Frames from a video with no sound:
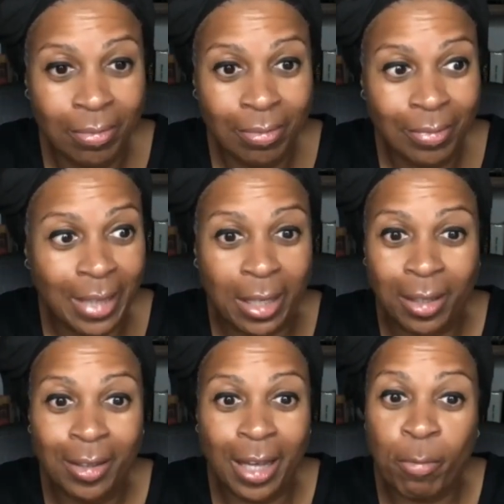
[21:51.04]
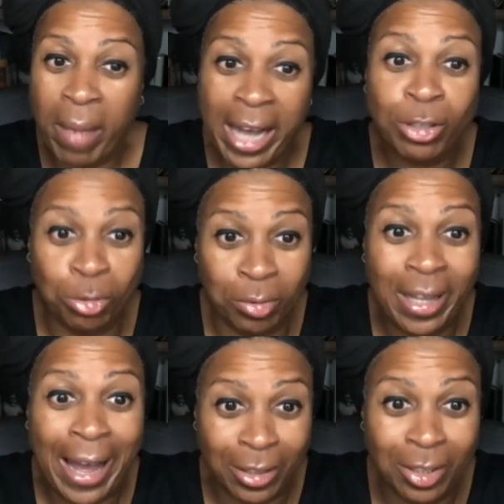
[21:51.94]
They mastered
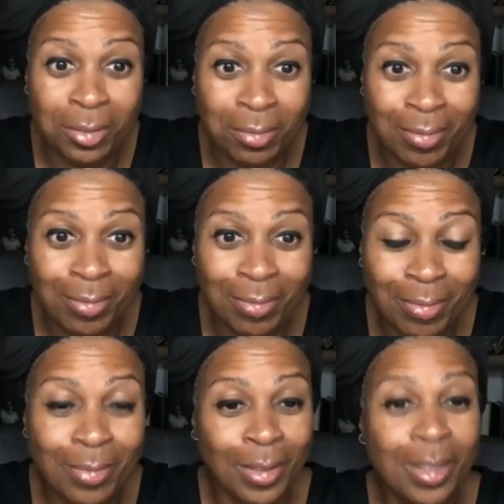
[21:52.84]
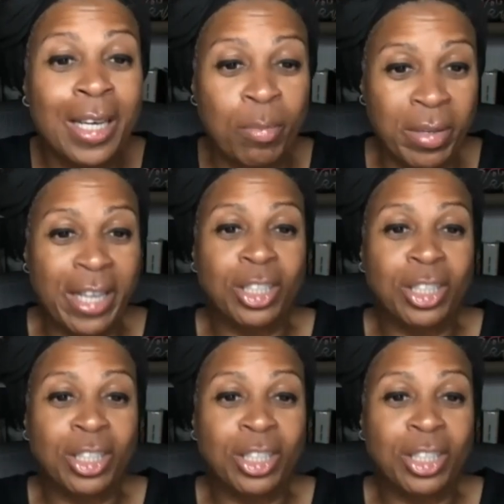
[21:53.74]
that. NBA